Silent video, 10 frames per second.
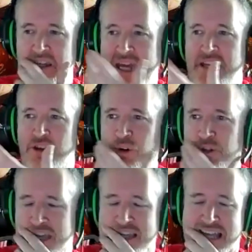in
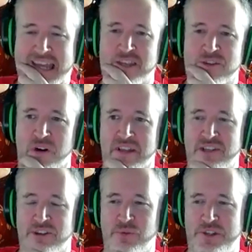Cortex, that is what they
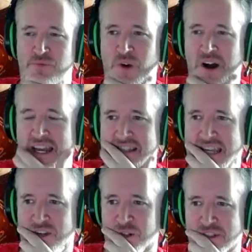do, which is why I
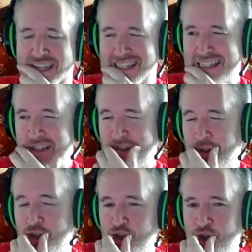say Cortex is
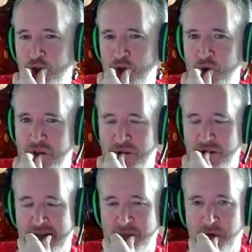pseudo
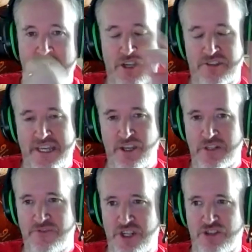dice ball because they could
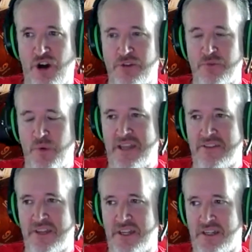have just gone
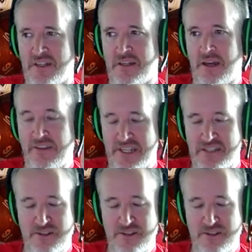with, and this is